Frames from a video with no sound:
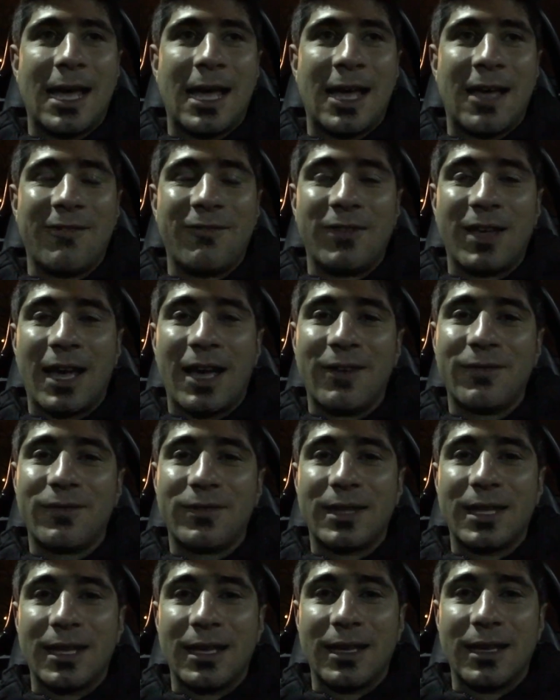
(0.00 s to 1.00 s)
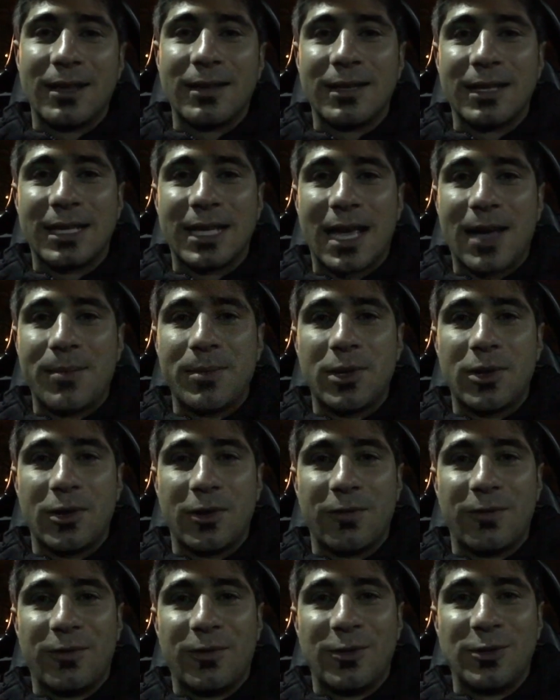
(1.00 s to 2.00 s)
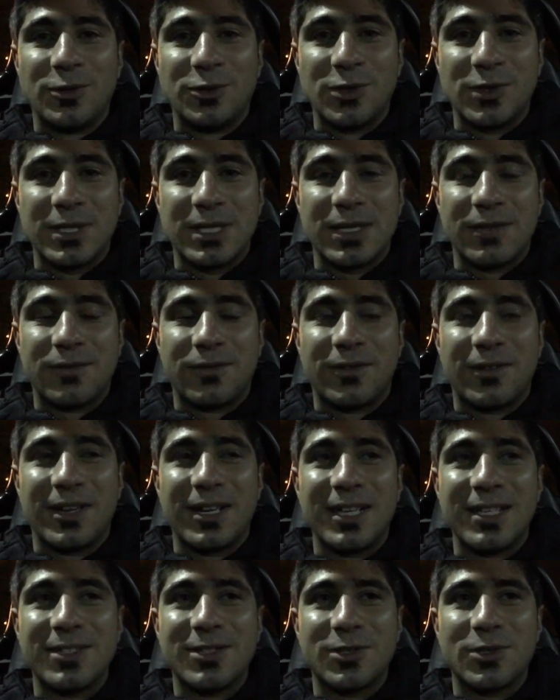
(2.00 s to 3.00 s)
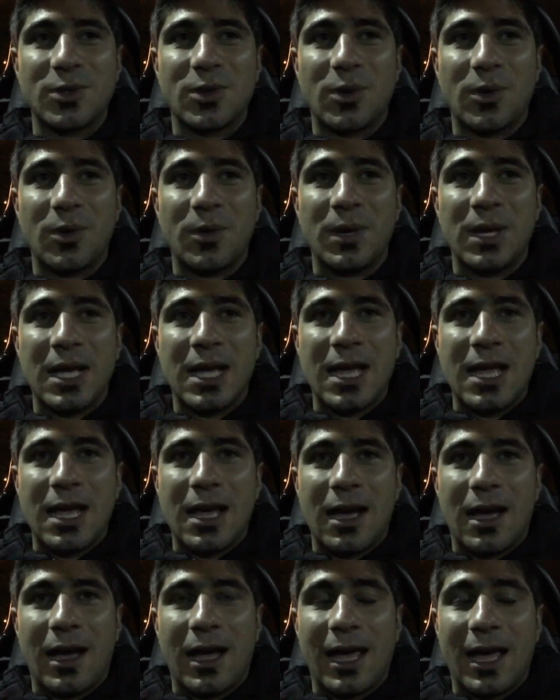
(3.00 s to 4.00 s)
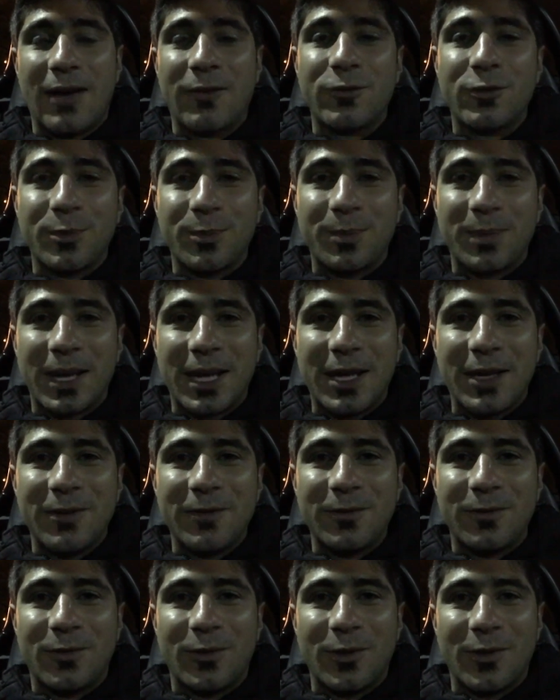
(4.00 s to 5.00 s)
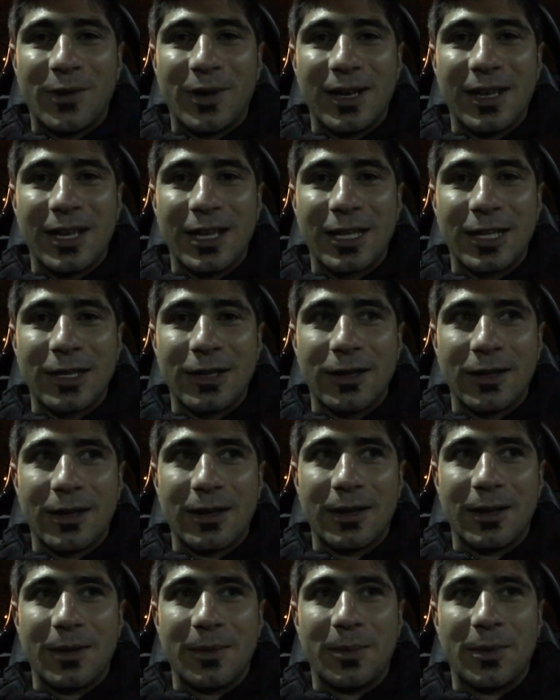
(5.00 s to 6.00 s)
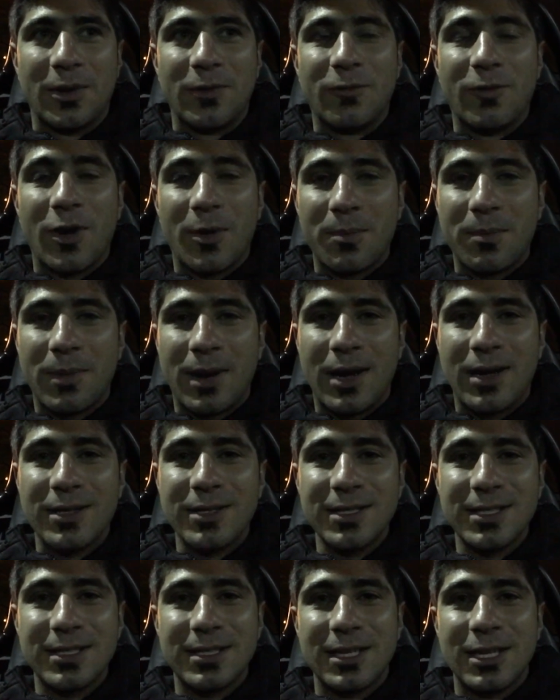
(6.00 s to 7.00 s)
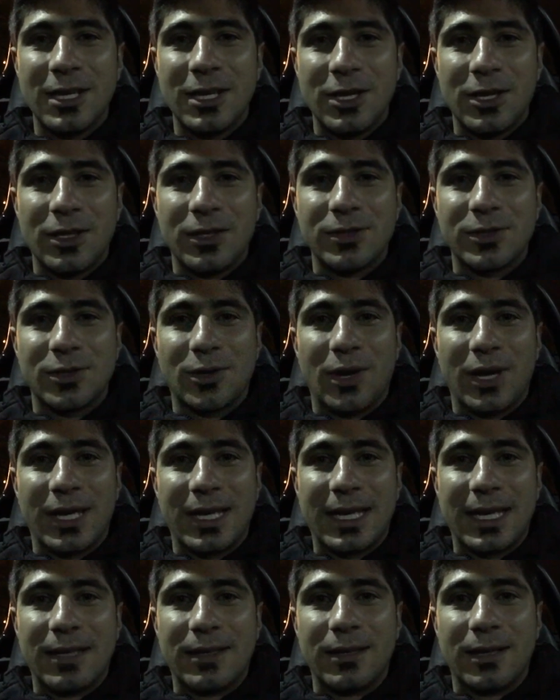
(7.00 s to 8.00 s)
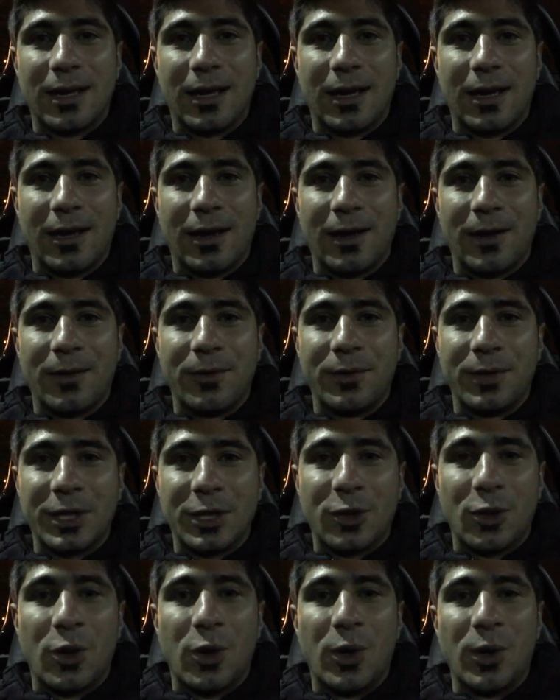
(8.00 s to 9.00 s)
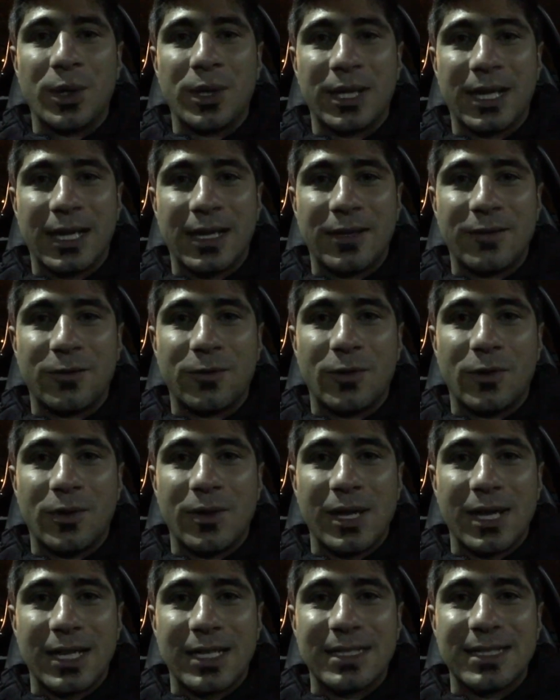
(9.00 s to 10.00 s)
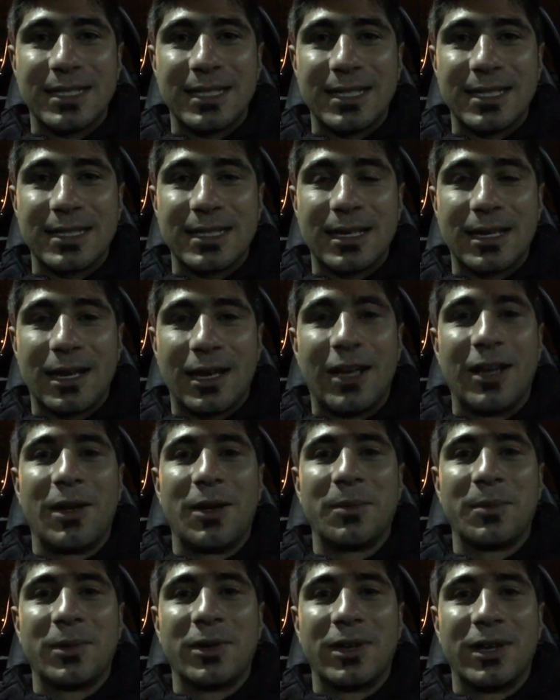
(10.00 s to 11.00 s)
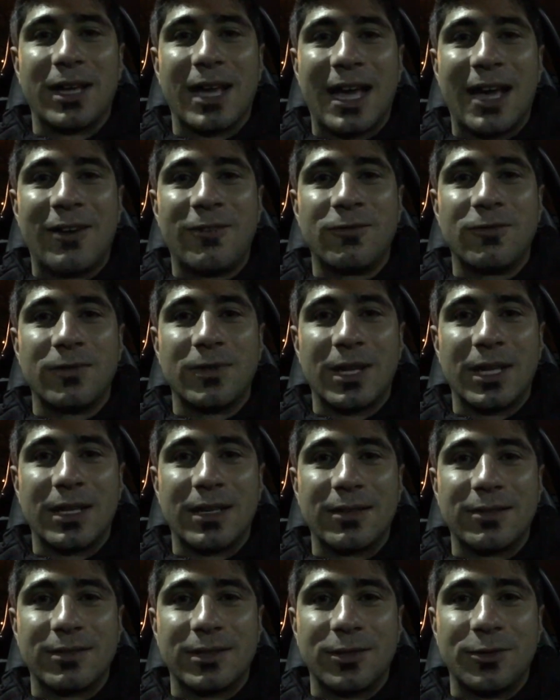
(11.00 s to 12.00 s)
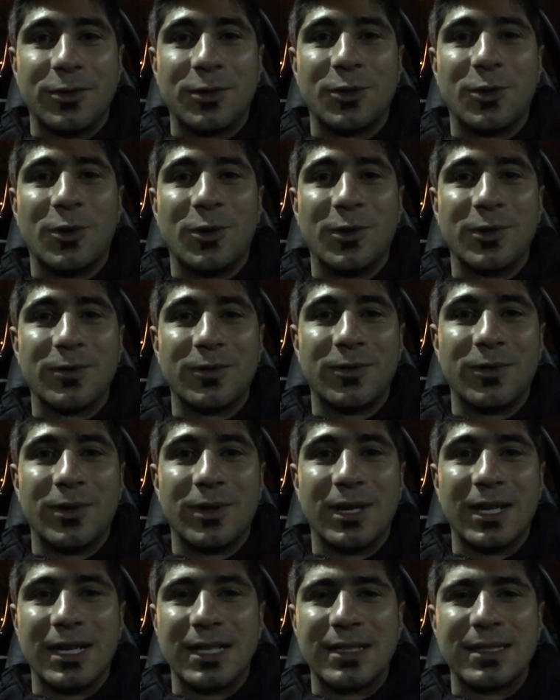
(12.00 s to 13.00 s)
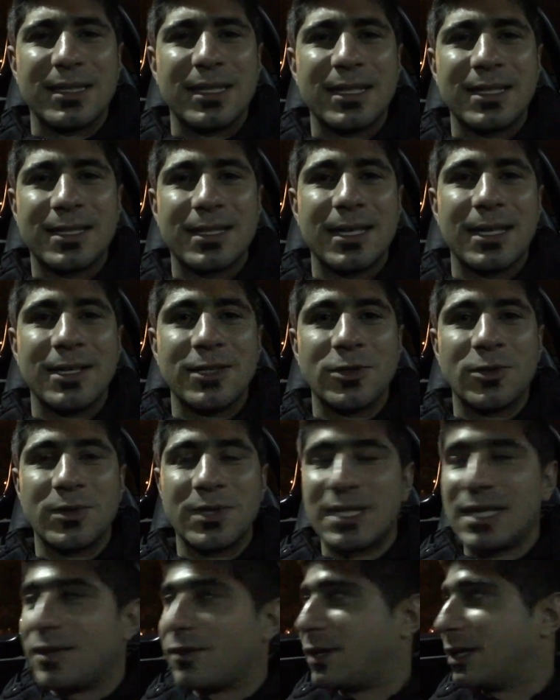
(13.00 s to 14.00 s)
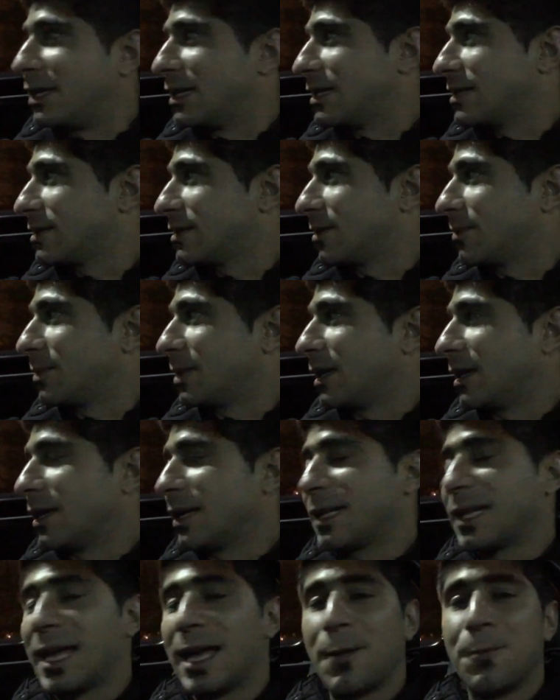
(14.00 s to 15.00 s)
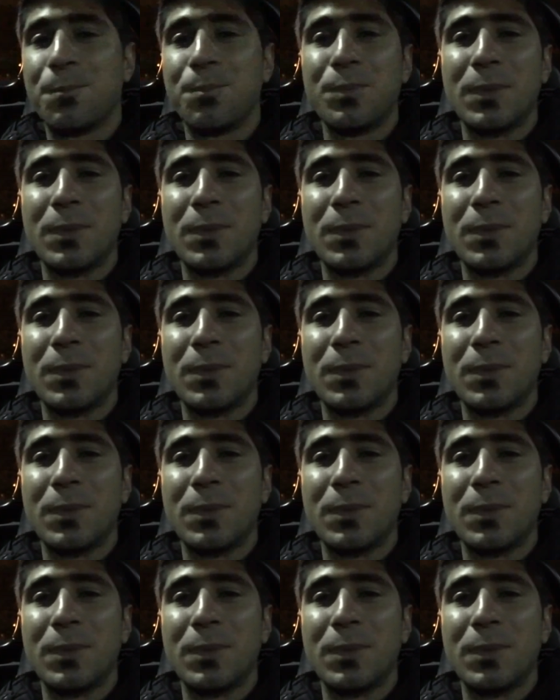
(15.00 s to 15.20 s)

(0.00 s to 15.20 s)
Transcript: and we have the the camera for joseph right so i have to pay for like about one month so I can uh, record that for like six days I, am gonna have like the record for like six days or seven days something like that